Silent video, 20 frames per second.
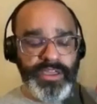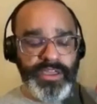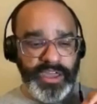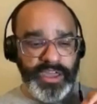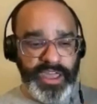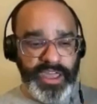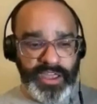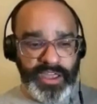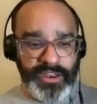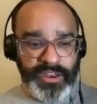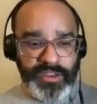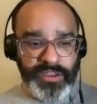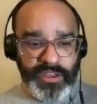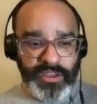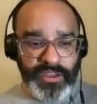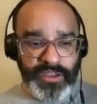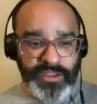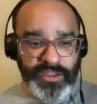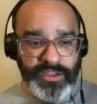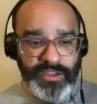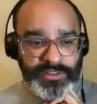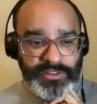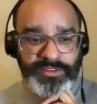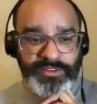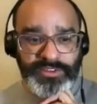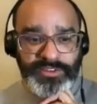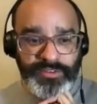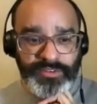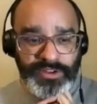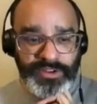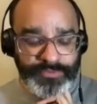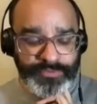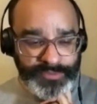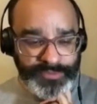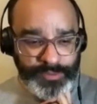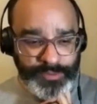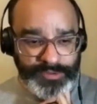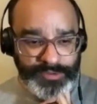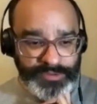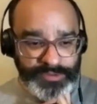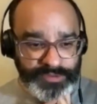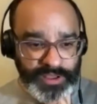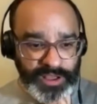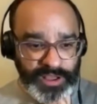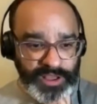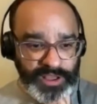And there's even a famous